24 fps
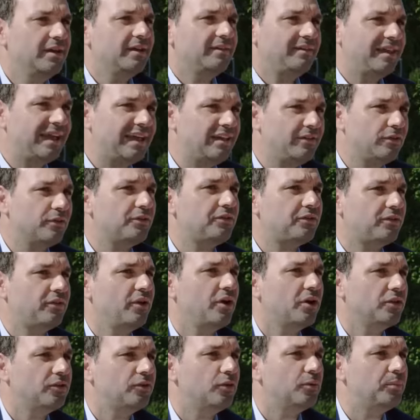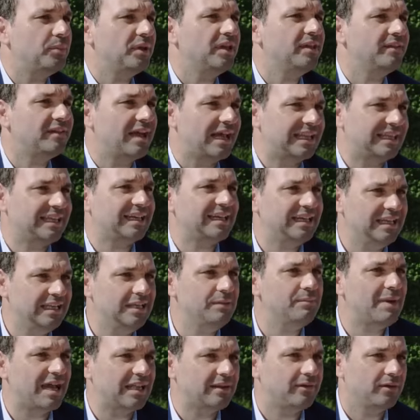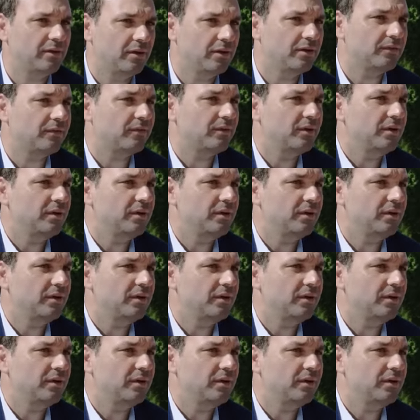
There is a third topic that really matters,